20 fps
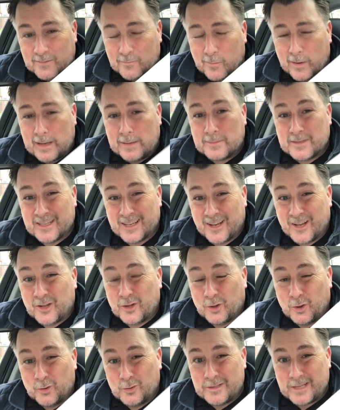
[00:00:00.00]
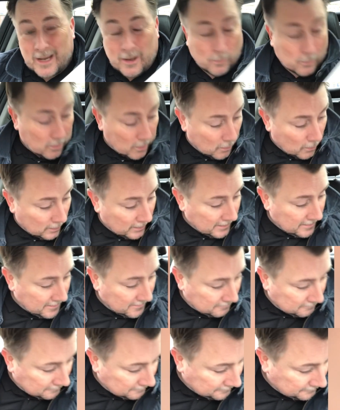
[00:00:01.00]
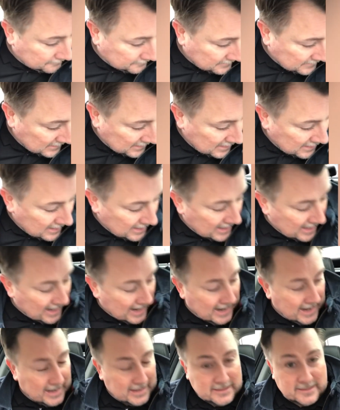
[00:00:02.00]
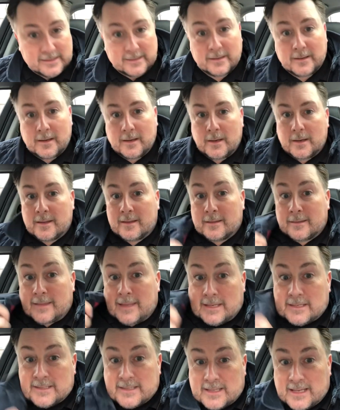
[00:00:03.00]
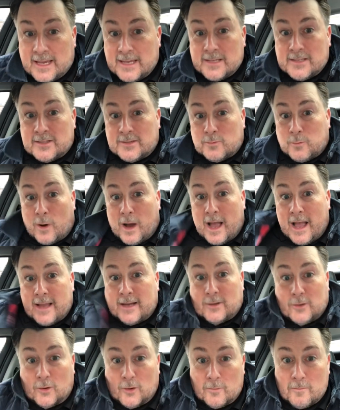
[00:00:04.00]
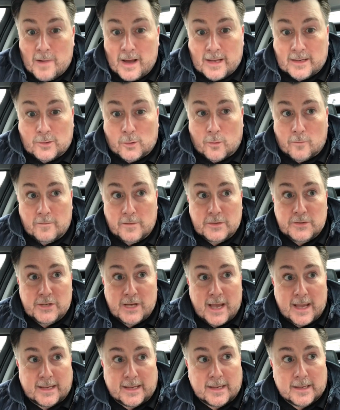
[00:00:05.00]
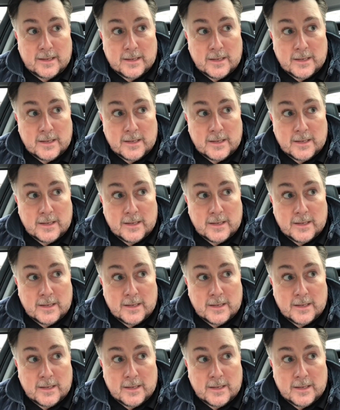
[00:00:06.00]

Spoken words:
wipes, loads of alcohol in them. And this is what I call my COVID jacket.